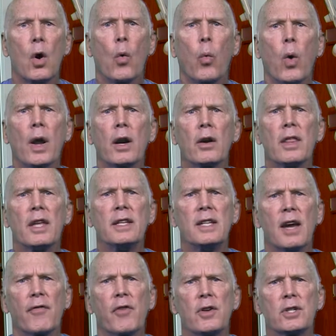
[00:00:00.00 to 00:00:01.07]
What are the
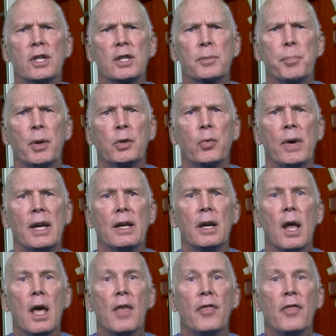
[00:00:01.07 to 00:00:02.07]
differences between